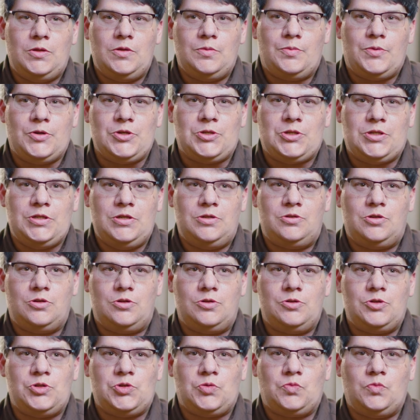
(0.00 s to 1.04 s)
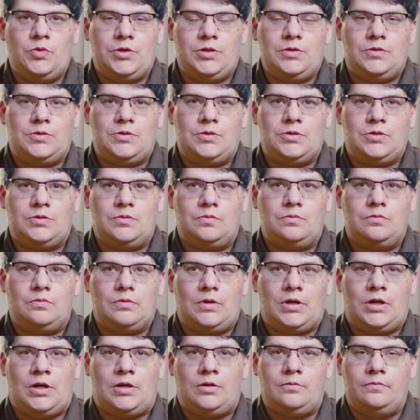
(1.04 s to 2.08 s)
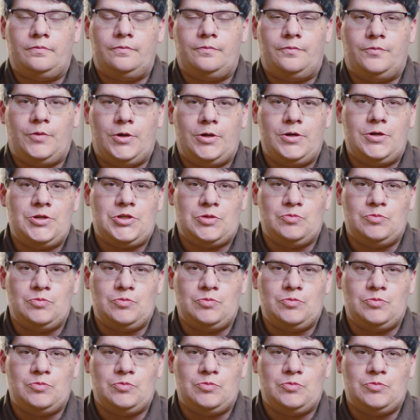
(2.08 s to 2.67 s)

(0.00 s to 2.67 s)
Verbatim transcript: The procedures went uh, very